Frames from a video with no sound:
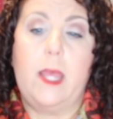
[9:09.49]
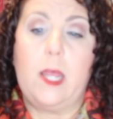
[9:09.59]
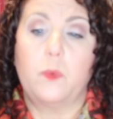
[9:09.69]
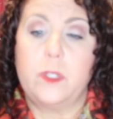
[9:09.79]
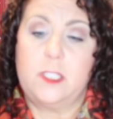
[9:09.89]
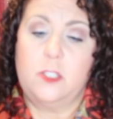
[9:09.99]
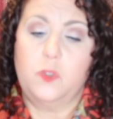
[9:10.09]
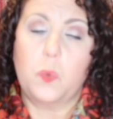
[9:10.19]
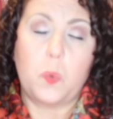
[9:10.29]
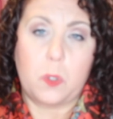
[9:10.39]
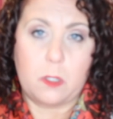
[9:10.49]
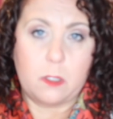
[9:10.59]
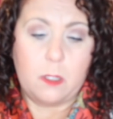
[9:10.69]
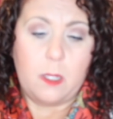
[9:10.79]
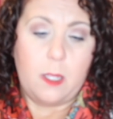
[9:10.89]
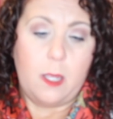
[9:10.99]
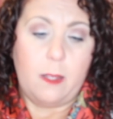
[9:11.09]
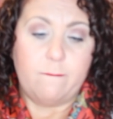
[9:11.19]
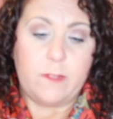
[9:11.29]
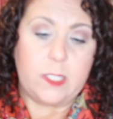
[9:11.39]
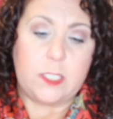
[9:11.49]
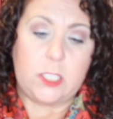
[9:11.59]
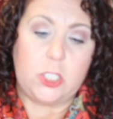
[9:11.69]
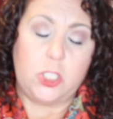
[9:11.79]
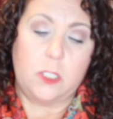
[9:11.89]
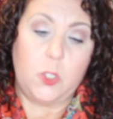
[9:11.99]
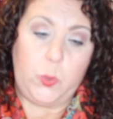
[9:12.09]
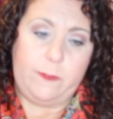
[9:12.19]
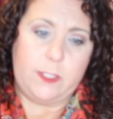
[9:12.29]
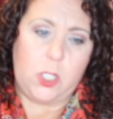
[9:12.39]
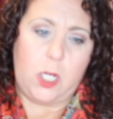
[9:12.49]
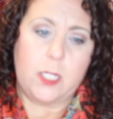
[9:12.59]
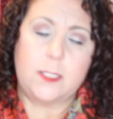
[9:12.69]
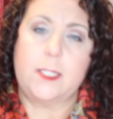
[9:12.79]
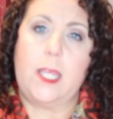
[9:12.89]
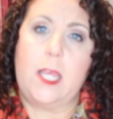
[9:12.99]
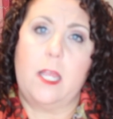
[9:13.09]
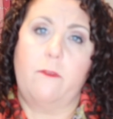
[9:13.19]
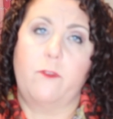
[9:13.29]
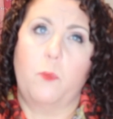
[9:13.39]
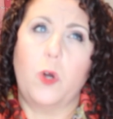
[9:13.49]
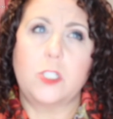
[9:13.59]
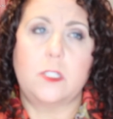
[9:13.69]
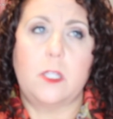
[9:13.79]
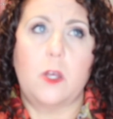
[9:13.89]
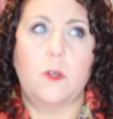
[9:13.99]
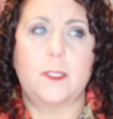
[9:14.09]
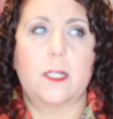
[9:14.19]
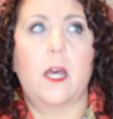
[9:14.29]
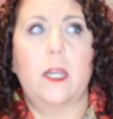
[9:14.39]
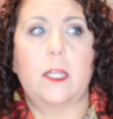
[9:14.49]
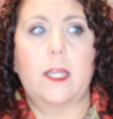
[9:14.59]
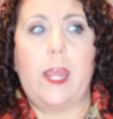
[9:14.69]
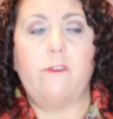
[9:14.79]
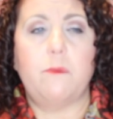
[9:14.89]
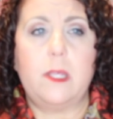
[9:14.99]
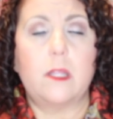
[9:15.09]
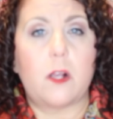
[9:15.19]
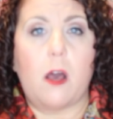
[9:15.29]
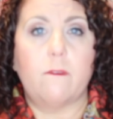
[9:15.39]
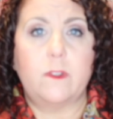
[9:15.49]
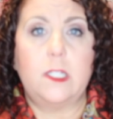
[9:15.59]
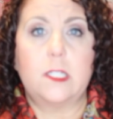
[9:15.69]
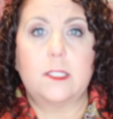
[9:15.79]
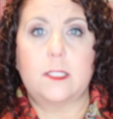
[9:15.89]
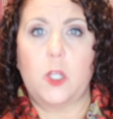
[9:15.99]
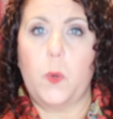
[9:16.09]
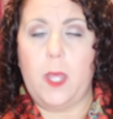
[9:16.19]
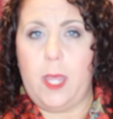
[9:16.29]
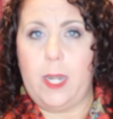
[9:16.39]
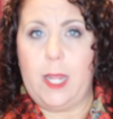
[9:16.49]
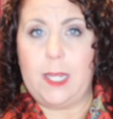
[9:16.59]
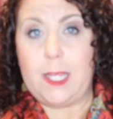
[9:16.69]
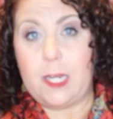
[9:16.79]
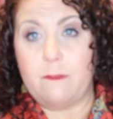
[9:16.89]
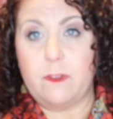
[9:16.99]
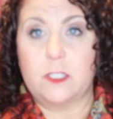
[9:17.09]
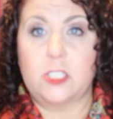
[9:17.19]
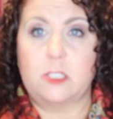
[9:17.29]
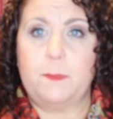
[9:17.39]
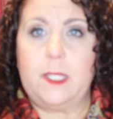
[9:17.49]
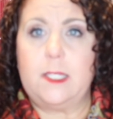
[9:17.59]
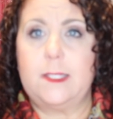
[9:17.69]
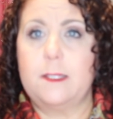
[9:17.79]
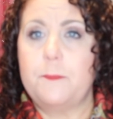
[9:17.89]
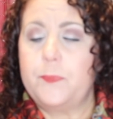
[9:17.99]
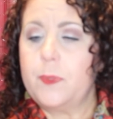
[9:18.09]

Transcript: and restore vintage Louis Vuittons and from watching those it kind of gave me the confidence to go ahead and get a vintage piece